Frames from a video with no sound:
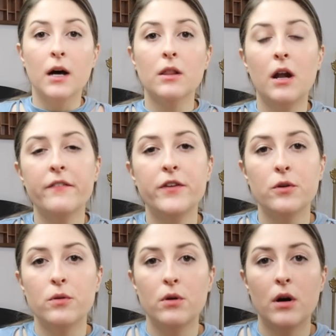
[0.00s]
A lot of
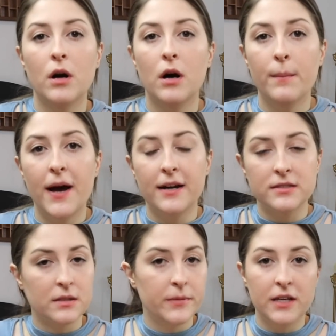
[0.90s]
you
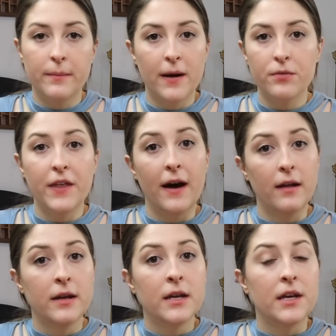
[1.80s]
ask me about
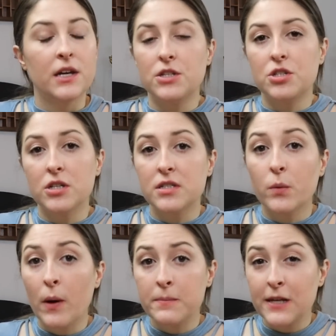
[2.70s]
that. It's just
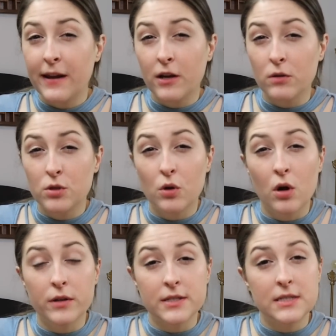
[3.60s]
a website I go to
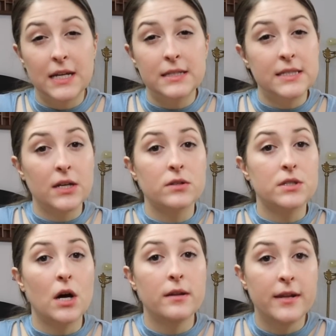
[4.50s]
called
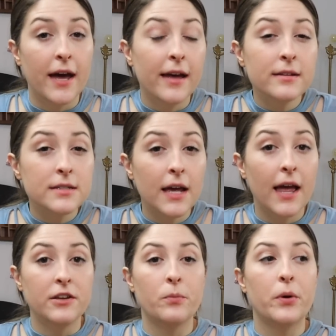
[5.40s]
estatesales.net,
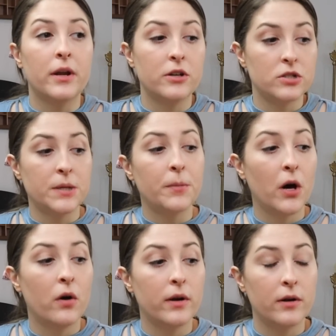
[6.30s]
and you put in your zip
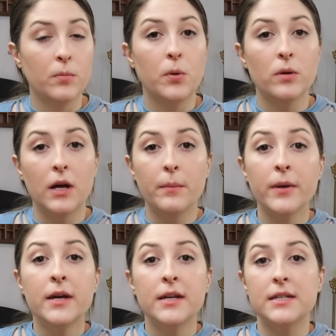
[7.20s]
code, it'll pull up
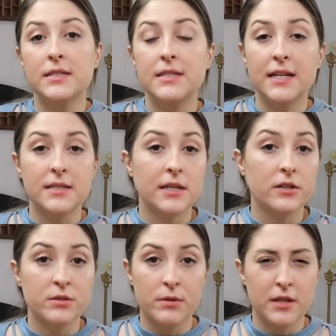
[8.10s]
estate
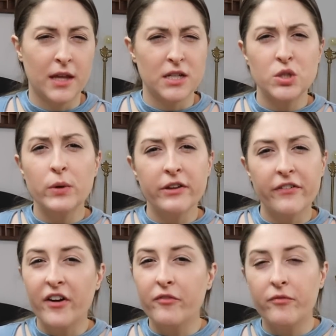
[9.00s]
sales within like a
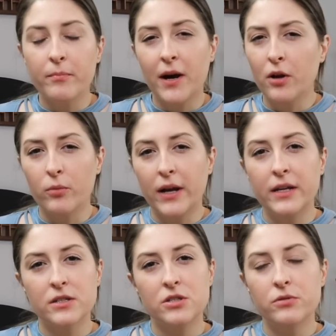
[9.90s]
25-mile
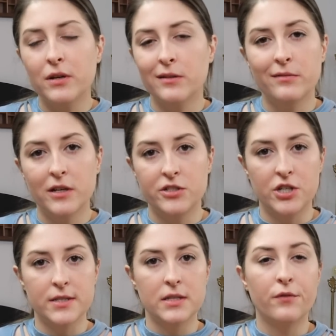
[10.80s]
radius. You can
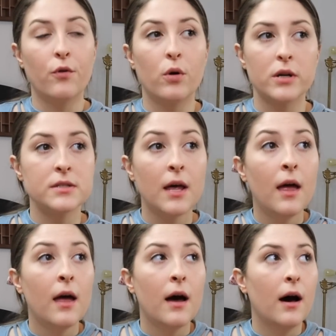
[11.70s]
adjust it, of course.
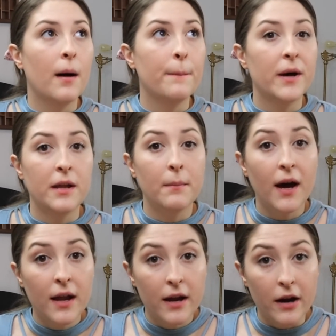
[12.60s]
But in
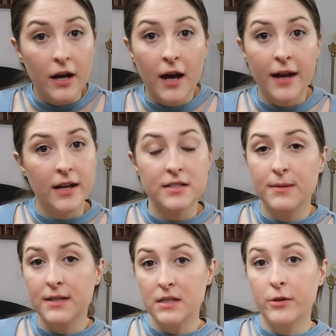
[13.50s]
my area, I guess
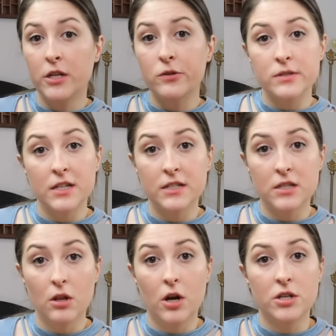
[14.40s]
because I'm in Houston, it's
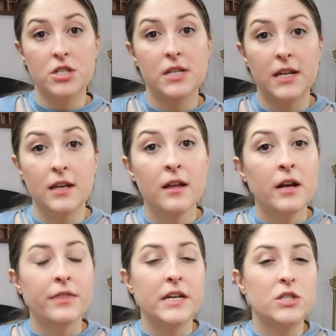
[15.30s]
a large city,
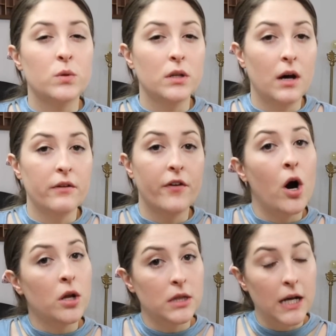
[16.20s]
they do a lot of
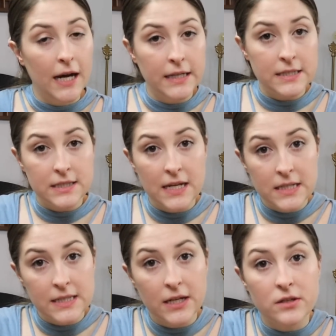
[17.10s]
online
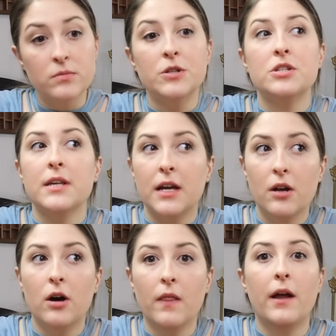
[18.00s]
estate sales, which is like an
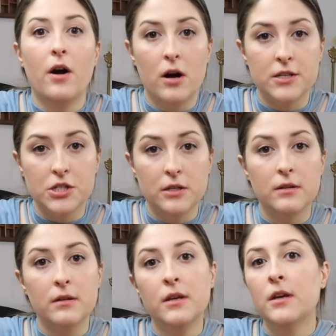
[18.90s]
online
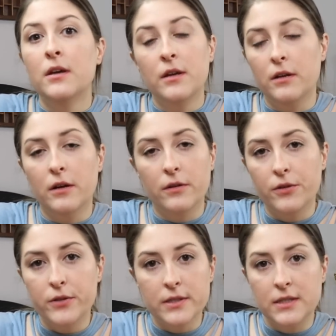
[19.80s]
auction. You know,
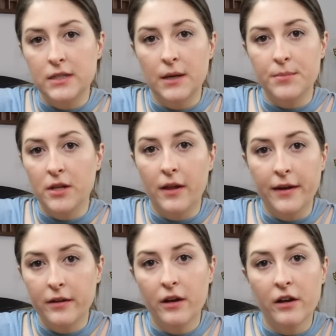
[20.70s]
you can see up to
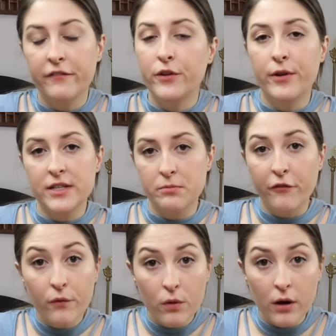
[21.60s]
like a few days
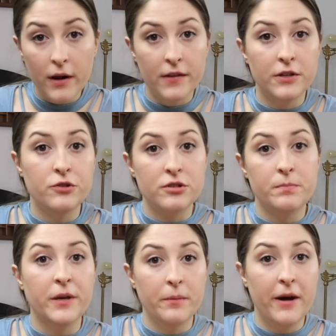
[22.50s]
before, and then you
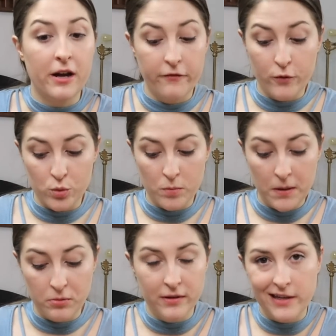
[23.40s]
just bid back and forth with
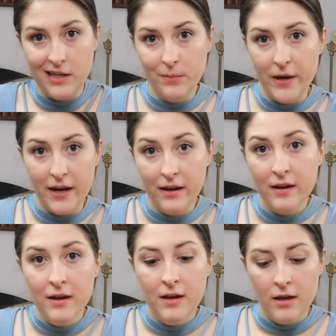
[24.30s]
people like eBay,
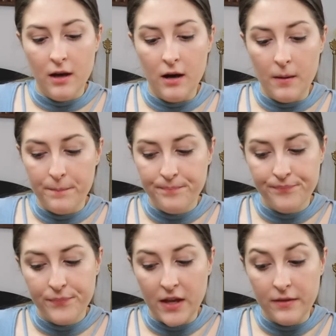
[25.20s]
and
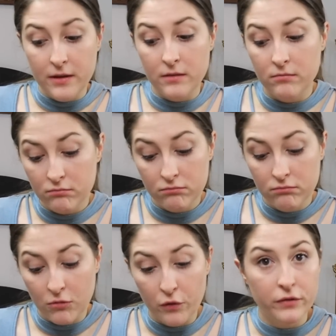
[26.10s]
then
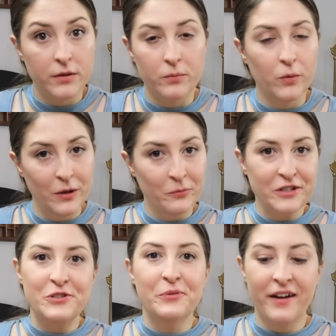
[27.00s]
hopefully win
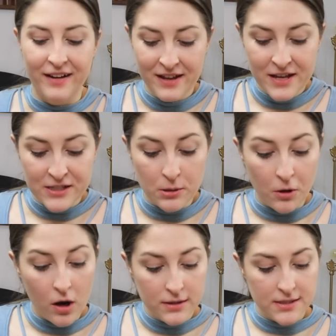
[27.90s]
what you want. So I'm
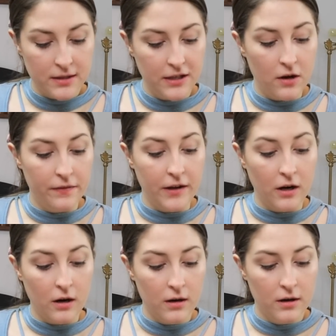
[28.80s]
constantly on
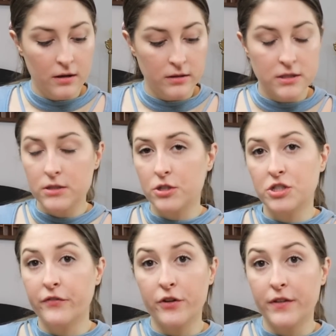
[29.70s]
there
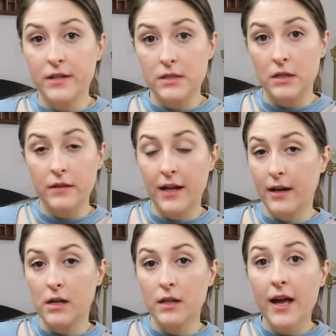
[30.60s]
searching for things that
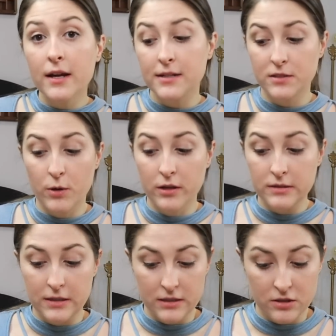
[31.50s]
I collect, as well
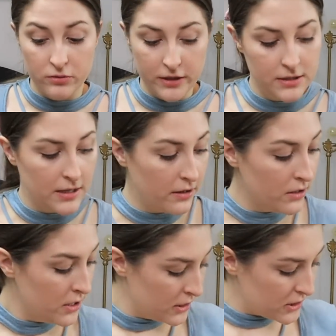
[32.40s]
as things to resell.
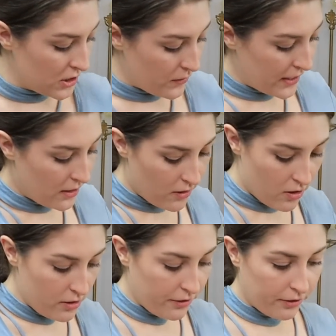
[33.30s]
So I got
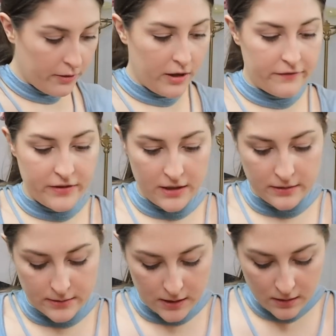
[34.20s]
all 3 of
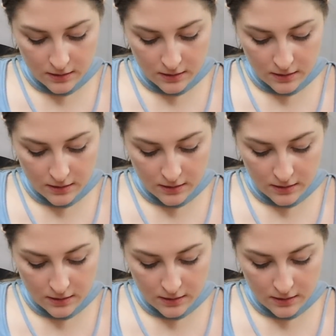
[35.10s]
these